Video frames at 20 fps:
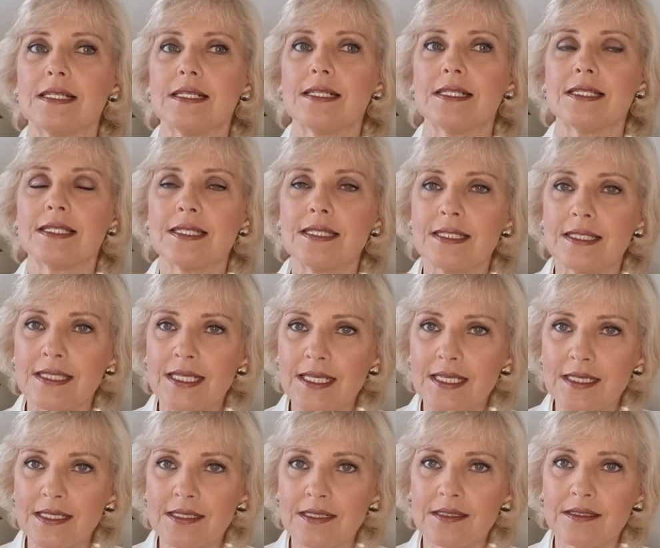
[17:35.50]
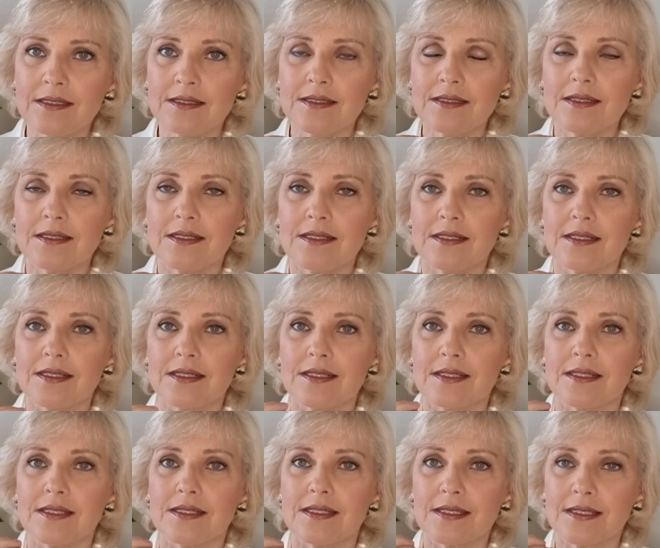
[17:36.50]
a single
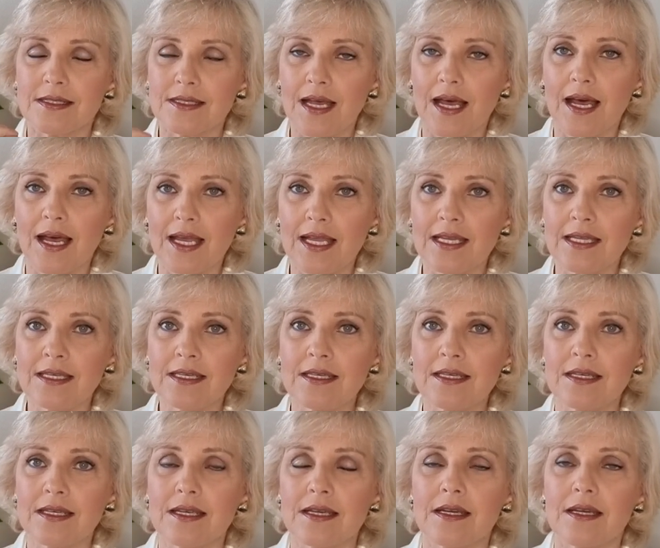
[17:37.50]
sign